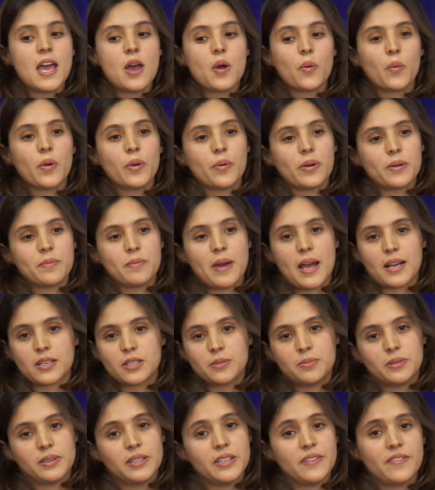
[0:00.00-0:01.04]
We went back to
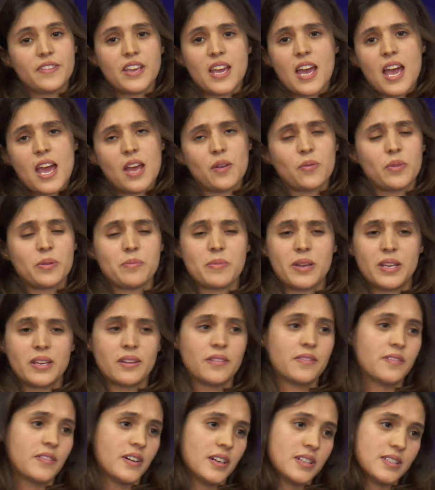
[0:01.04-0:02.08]
Bolivia and we made a
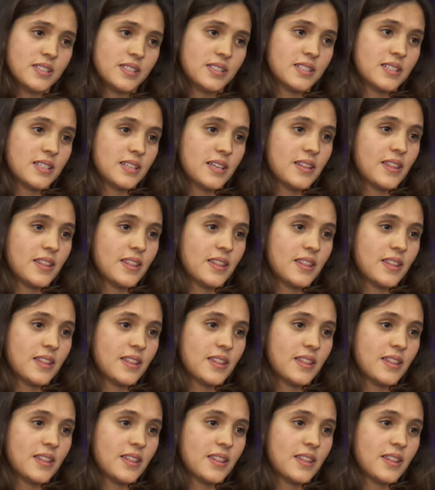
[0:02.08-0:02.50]
fuss.